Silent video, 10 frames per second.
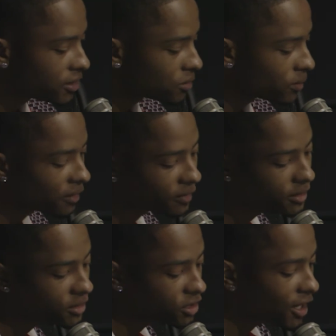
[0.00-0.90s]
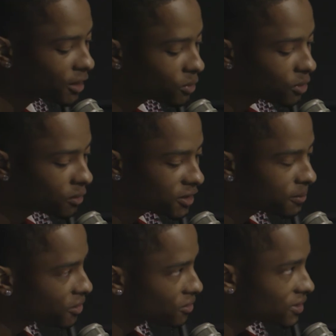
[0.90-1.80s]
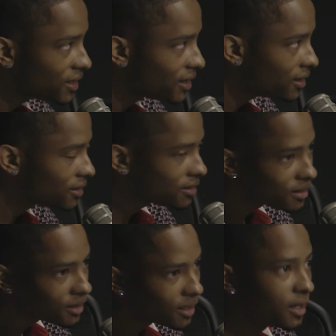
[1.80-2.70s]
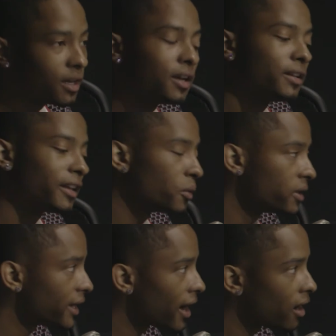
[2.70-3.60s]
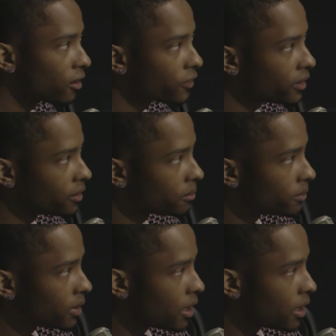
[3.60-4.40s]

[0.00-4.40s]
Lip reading: whatever his genre or his specialty is, they were diehard for him.